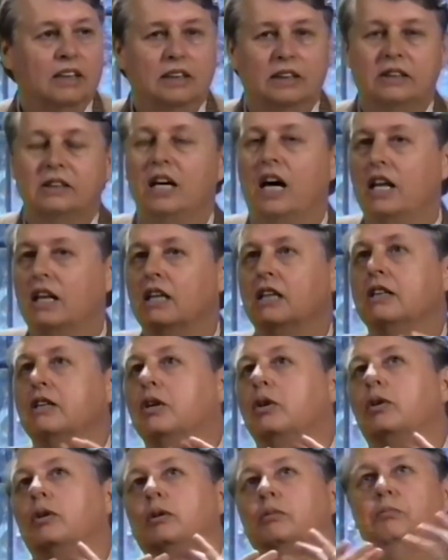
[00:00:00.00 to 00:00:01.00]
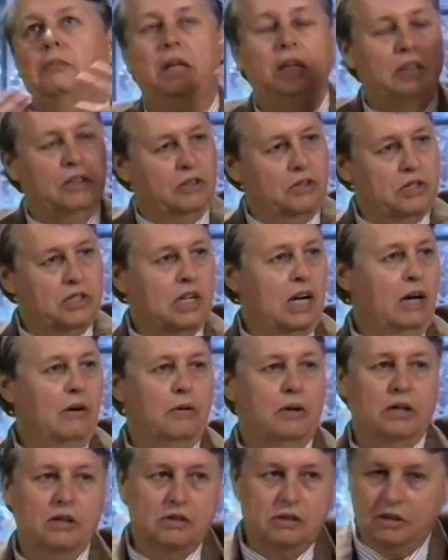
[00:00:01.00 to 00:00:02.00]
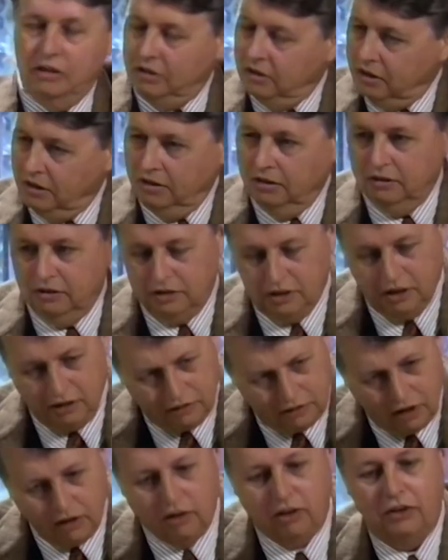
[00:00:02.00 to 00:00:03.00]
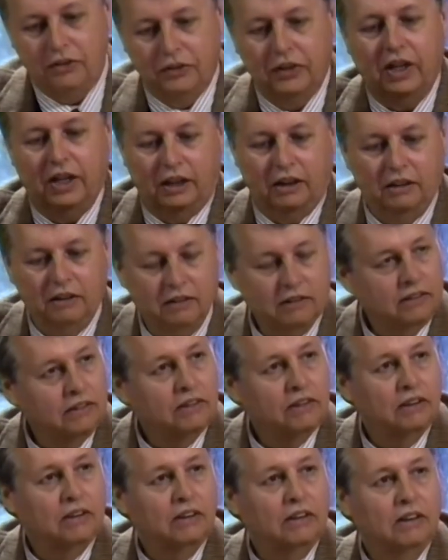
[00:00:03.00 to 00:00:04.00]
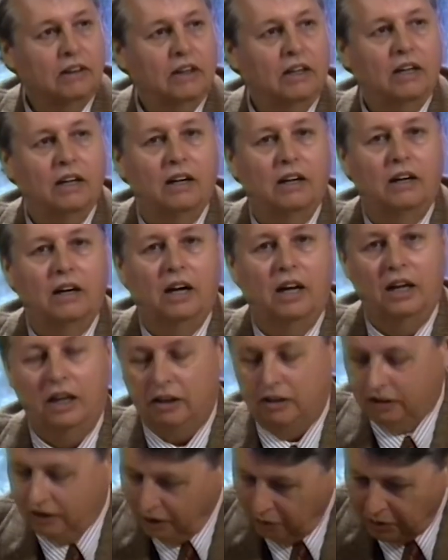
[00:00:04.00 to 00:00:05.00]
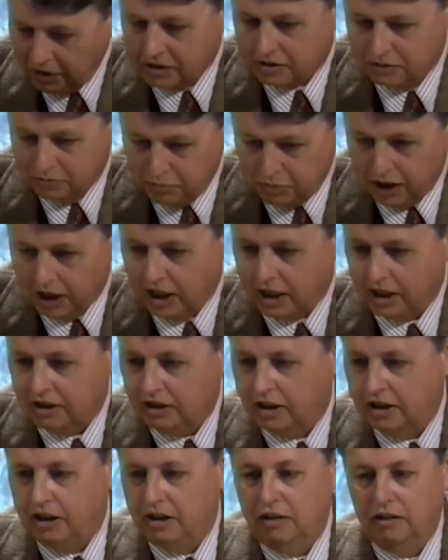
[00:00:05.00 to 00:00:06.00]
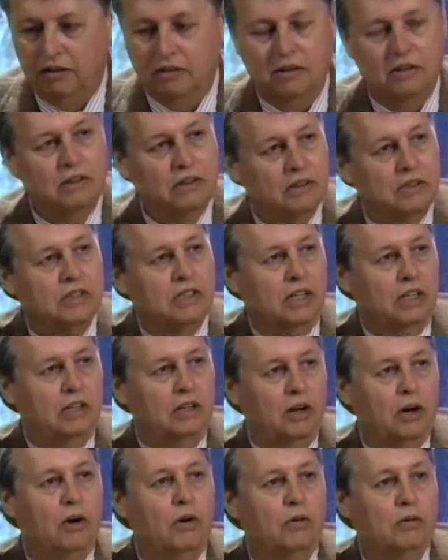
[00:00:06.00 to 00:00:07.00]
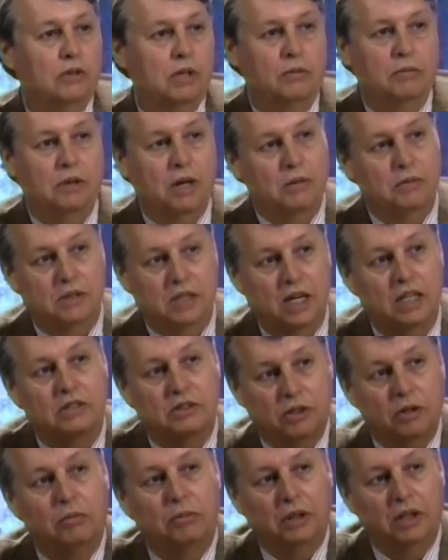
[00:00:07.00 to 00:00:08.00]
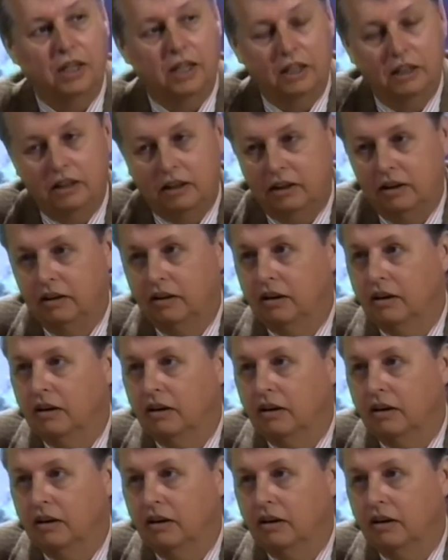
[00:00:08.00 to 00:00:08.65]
Solid gold meteor showers and the, the, the whole thing. And he would politely say no, sometimes not so politely.